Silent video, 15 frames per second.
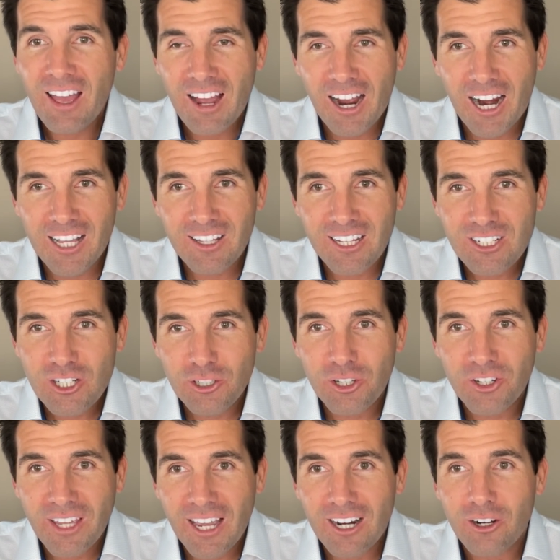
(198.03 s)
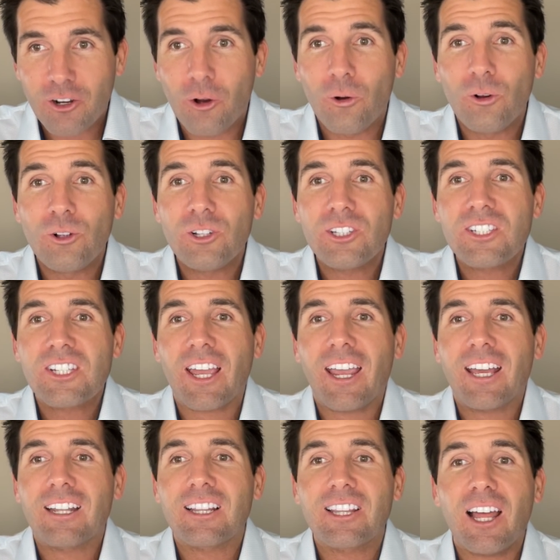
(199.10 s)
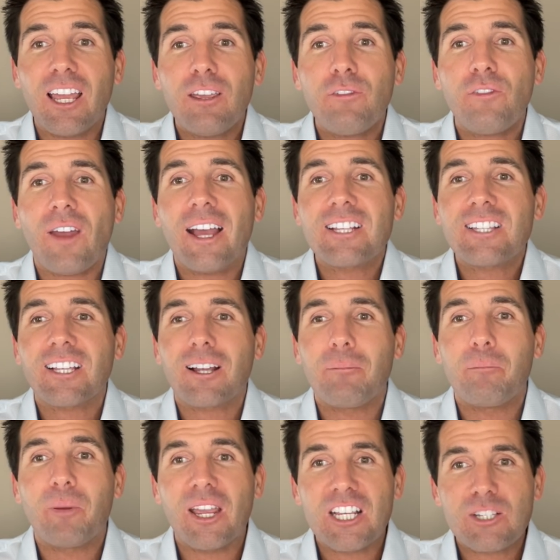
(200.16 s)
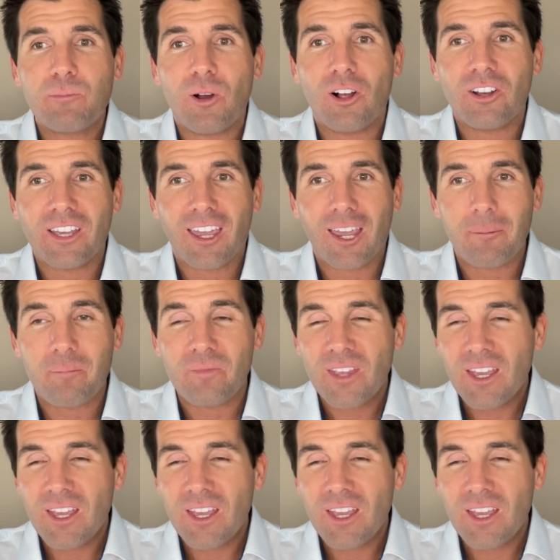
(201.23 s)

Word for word: I like to look at goals and life as like a baseball game.